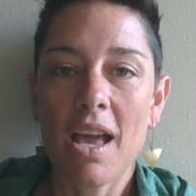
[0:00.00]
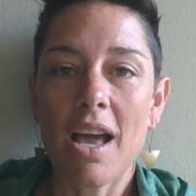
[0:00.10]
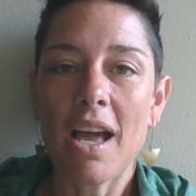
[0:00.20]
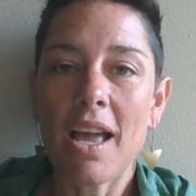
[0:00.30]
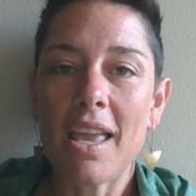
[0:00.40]

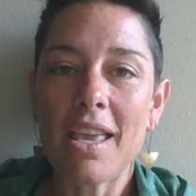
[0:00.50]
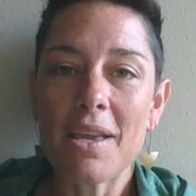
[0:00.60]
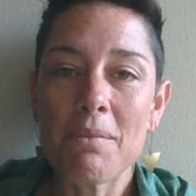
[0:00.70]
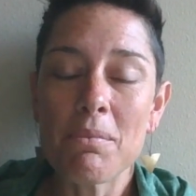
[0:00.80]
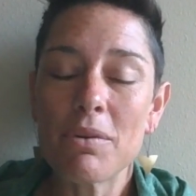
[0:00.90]
I
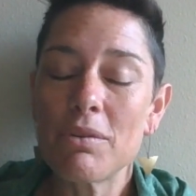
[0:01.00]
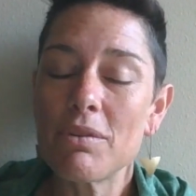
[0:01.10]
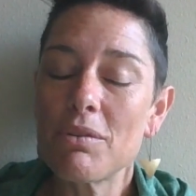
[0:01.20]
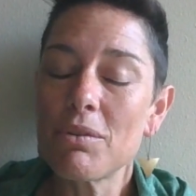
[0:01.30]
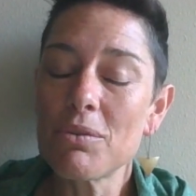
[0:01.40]
am
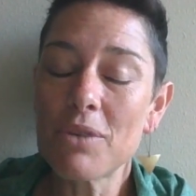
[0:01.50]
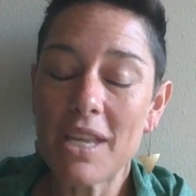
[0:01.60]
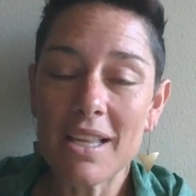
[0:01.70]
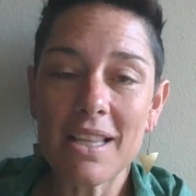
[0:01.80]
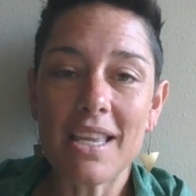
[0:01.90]

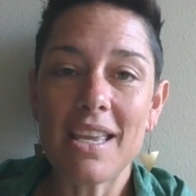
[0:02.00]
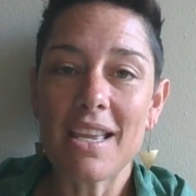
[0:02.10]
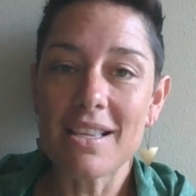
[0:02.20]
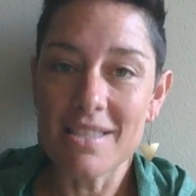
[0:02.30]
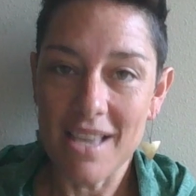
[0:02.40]
really
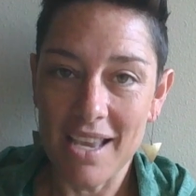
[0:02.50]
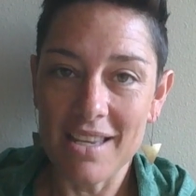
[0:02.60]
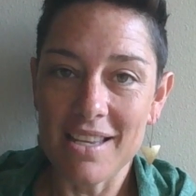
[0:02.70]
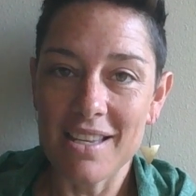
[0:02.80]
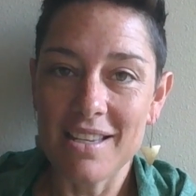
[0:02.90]

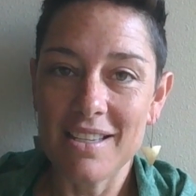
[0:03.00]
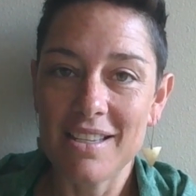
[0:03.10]
excited